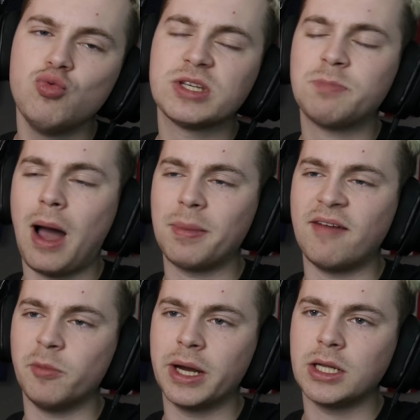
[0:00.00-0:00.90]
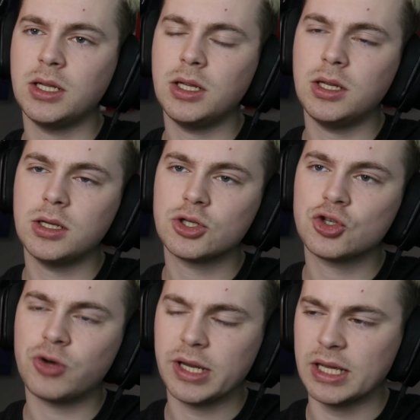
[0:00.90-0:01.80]
What's poppin', everybody?
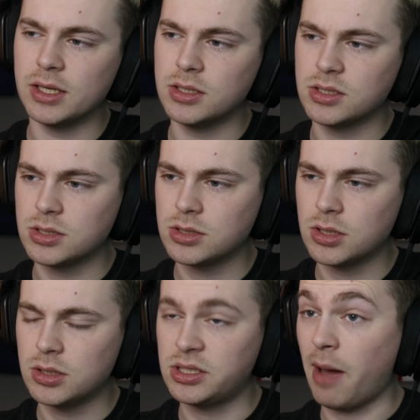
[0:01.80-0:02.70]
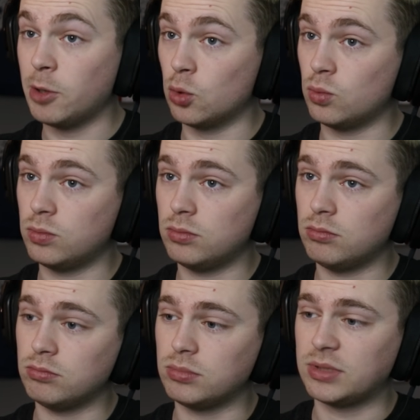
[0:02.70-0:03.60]
Stray Kids, Domino,
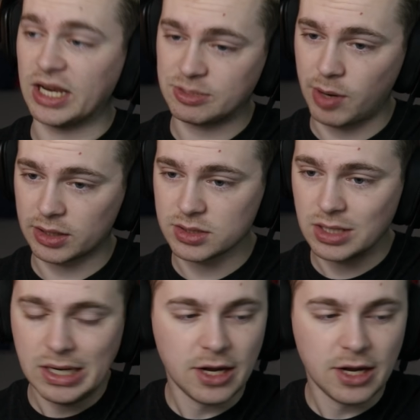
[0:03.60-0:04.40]
dance practice.